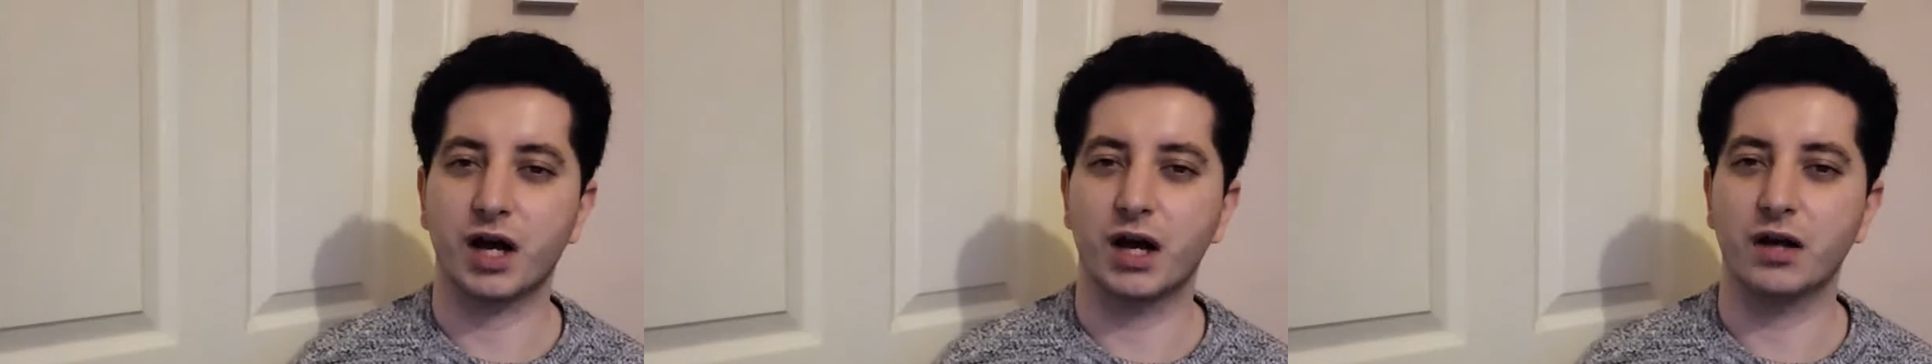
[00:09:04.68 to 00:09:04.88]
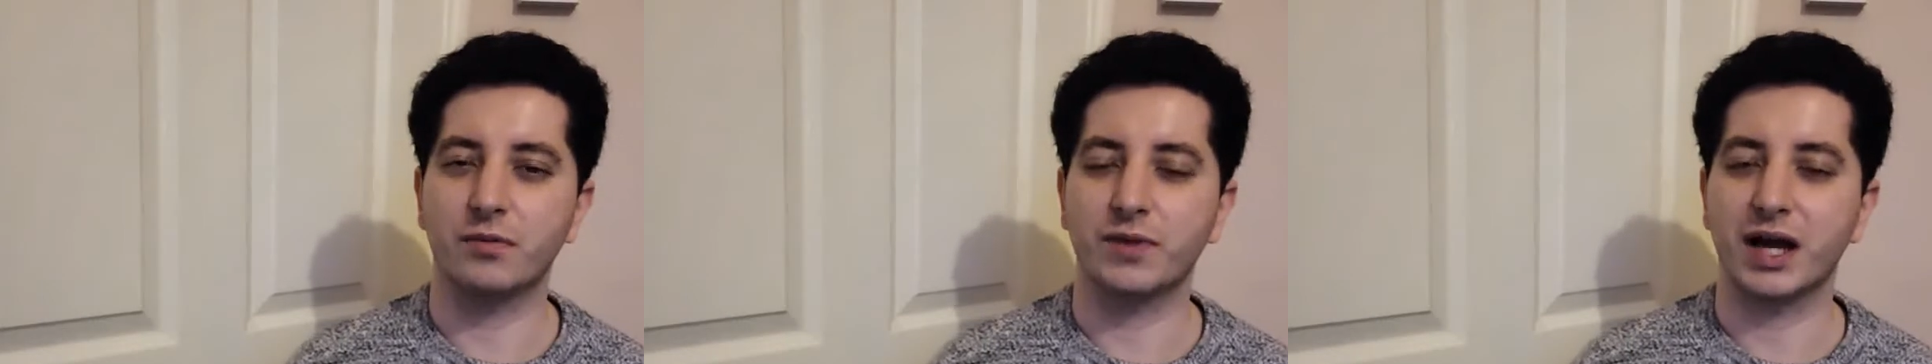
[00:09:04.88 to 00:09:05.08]

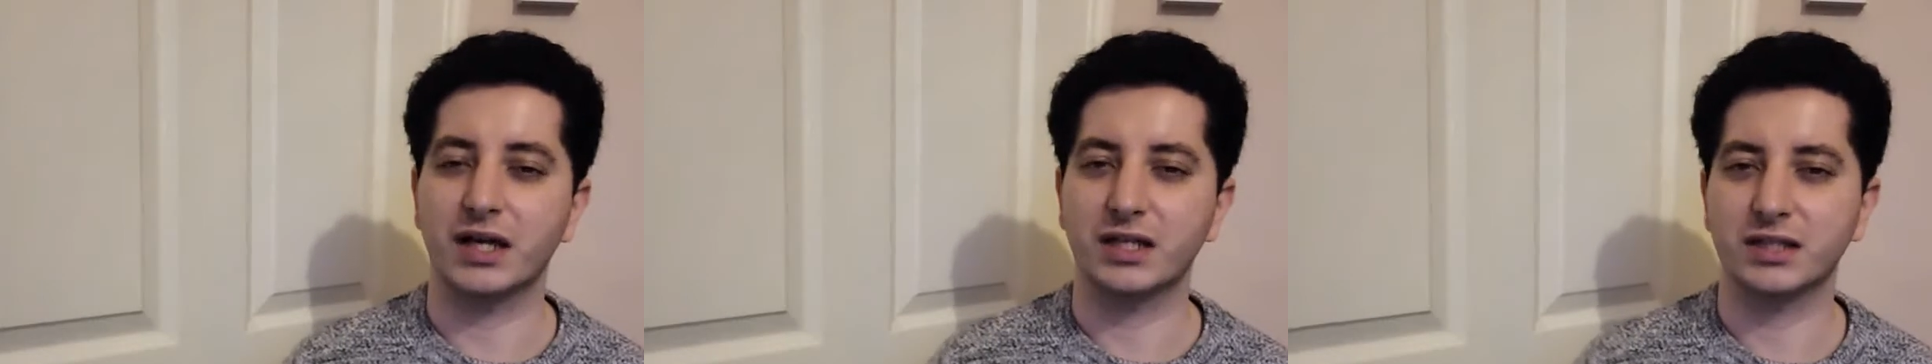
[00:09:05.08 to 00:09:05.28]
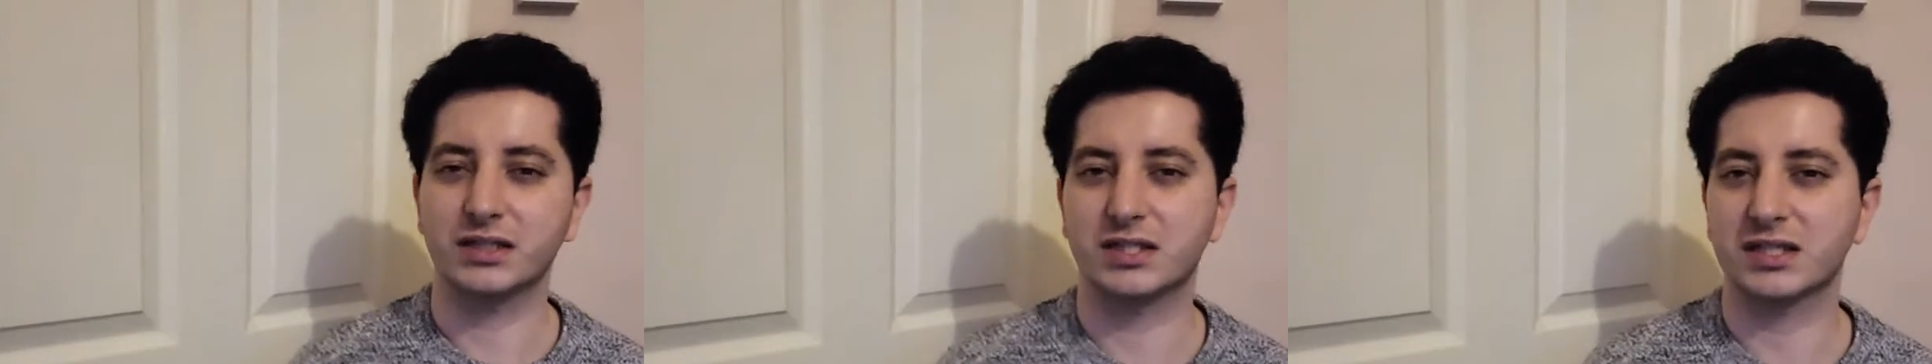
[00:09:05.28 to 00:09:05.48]
um,
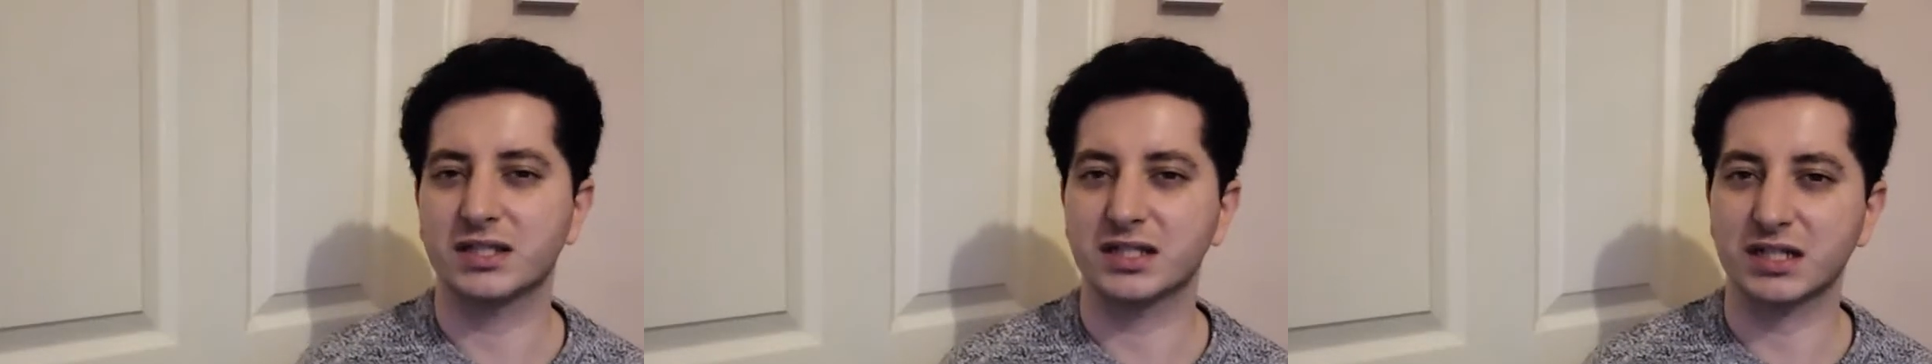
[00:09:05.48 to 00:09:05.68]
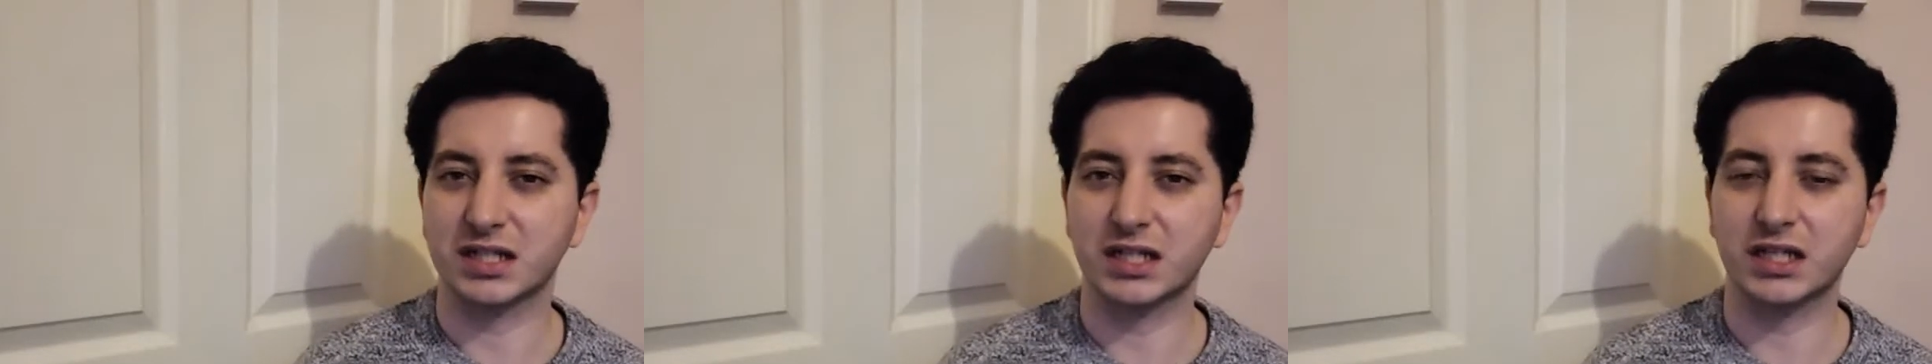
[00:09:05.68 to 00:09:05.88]
does
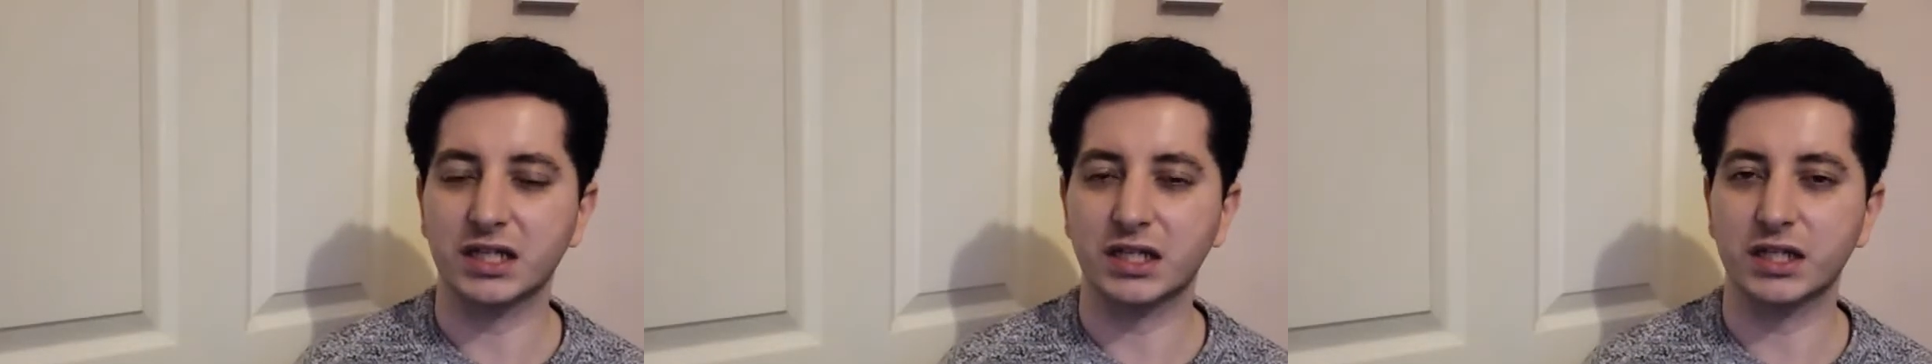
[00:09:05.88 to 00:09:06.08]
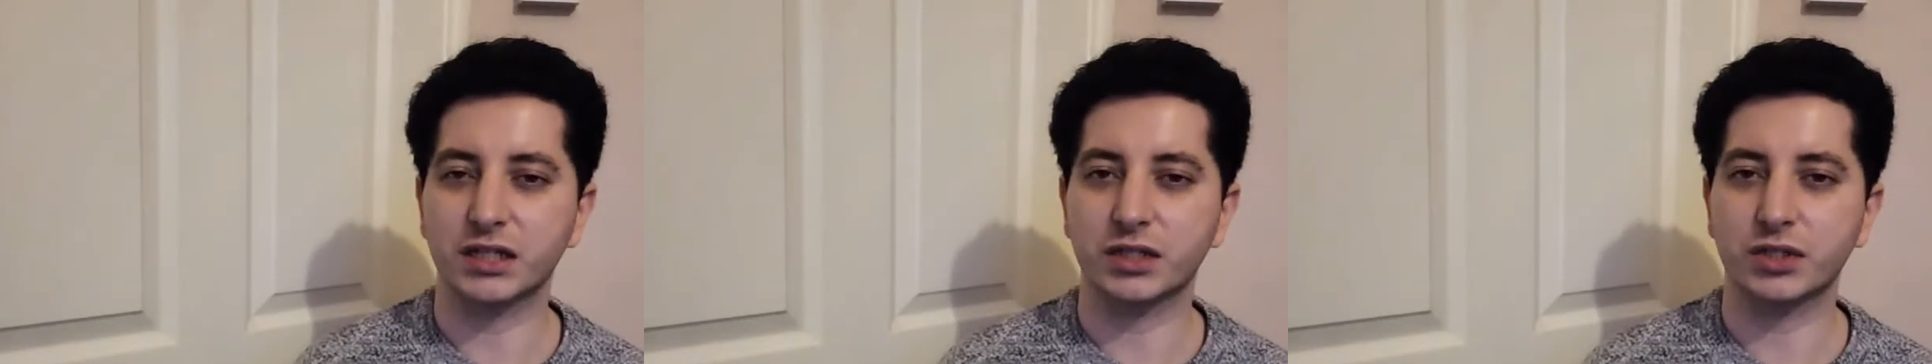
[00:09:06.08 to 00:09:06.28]
it
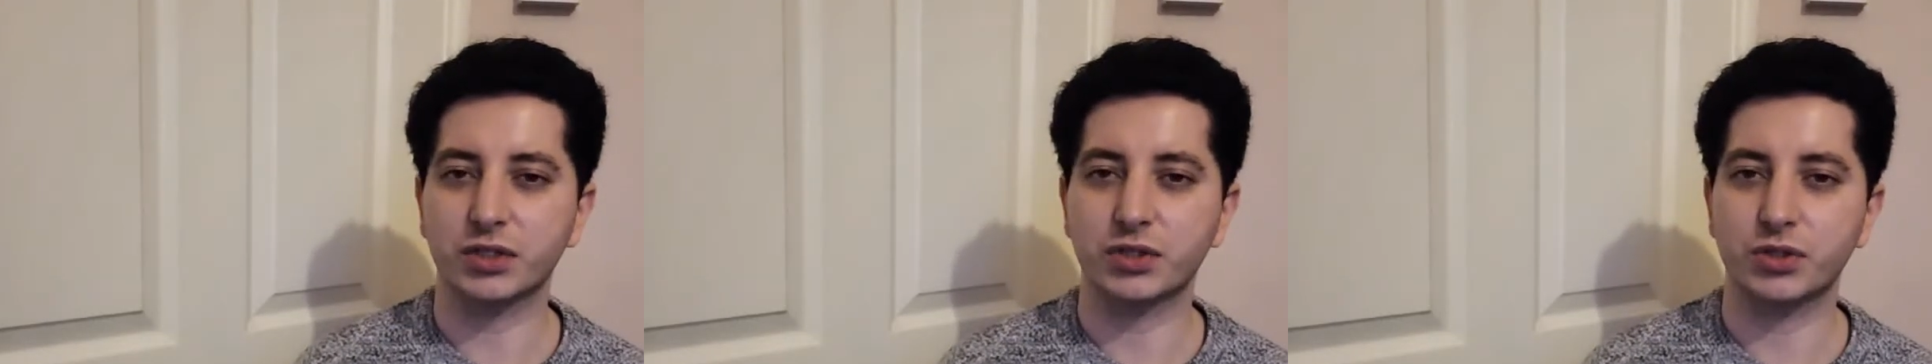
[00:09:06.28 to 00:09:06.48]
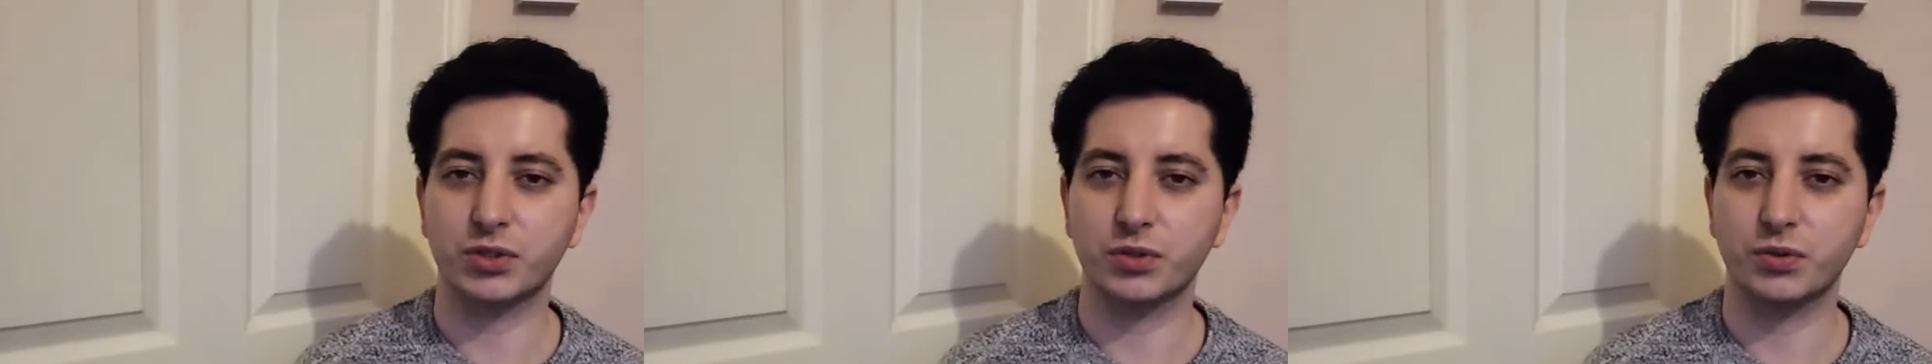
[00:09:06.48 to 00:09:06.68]
link
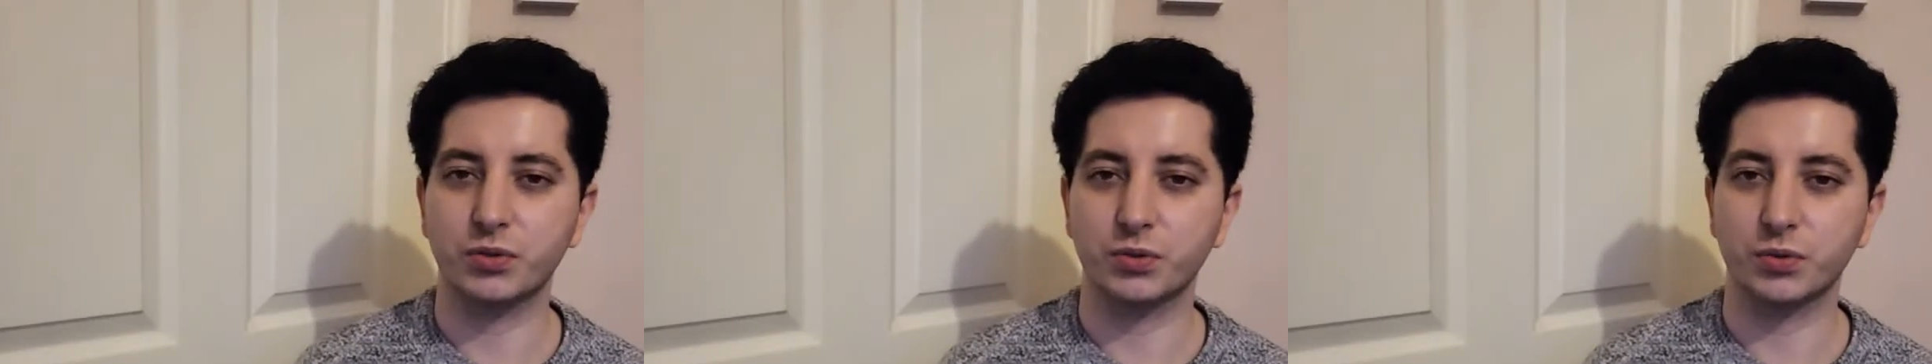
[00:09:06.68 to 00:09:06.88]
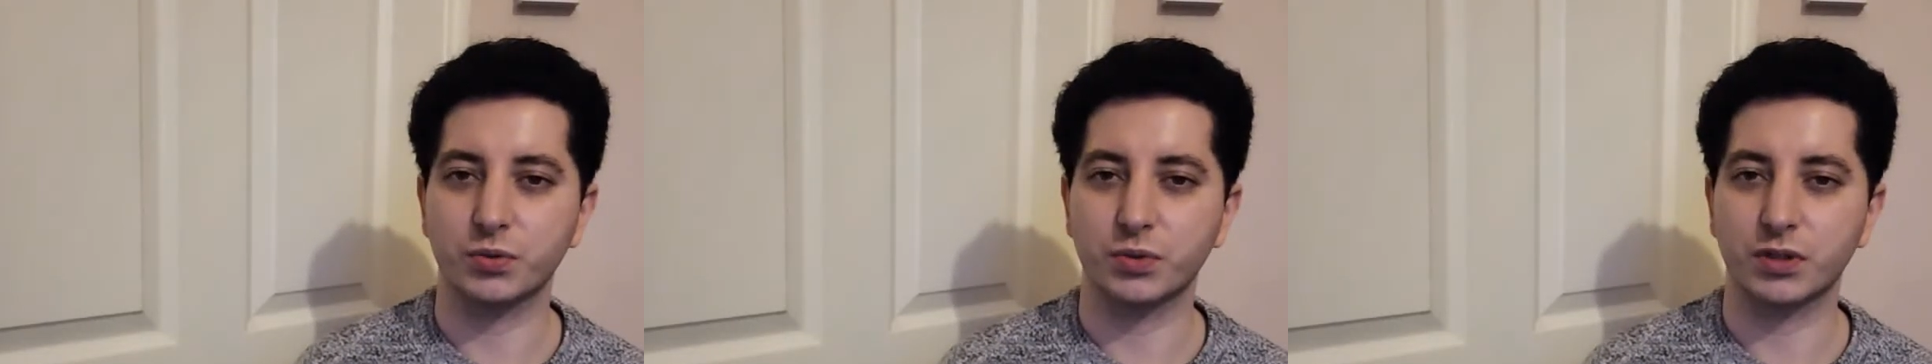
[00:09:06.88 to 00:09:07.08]

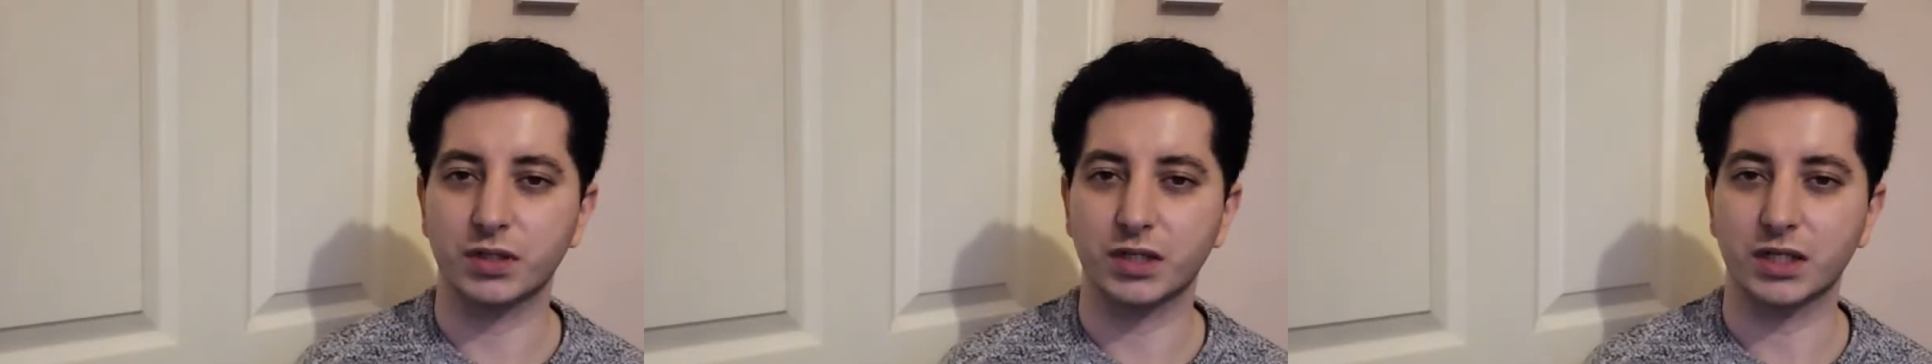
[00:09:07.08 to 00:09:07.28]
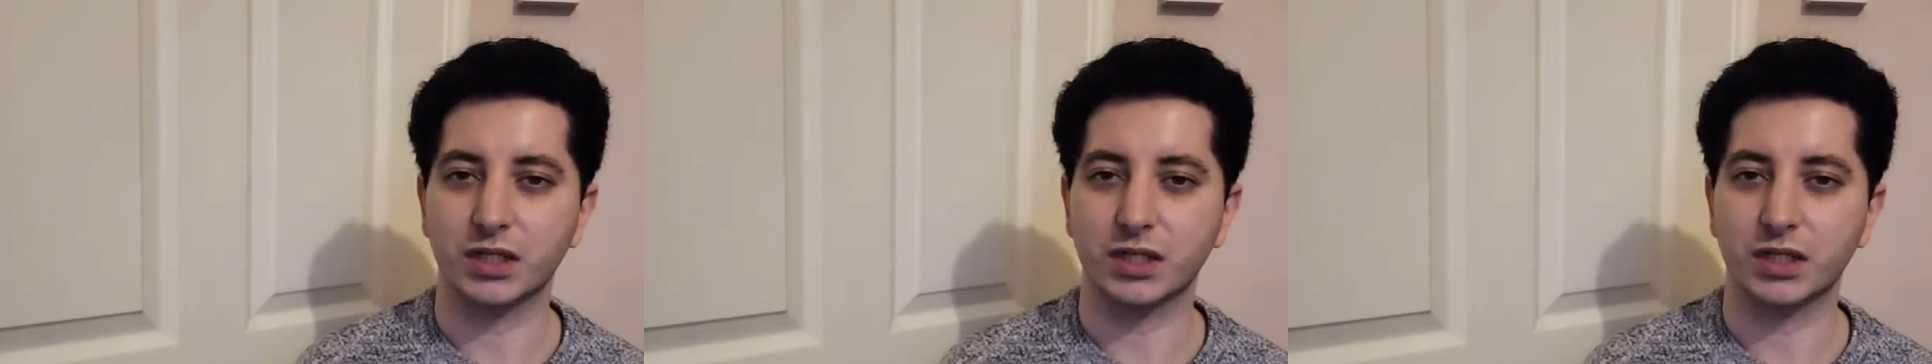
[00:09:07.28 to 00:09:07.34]
into